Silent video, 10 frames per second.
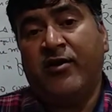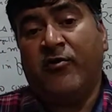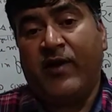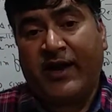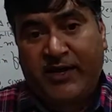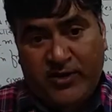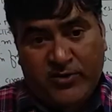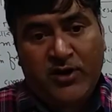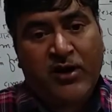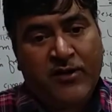
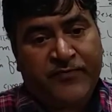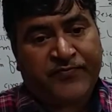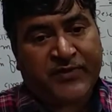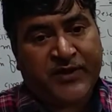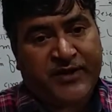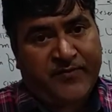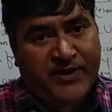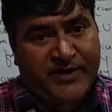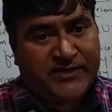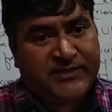vacuole. It
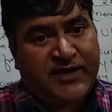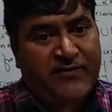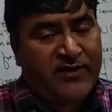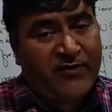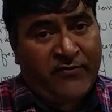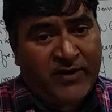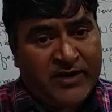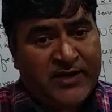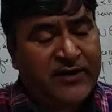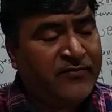maintains the level of
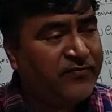water.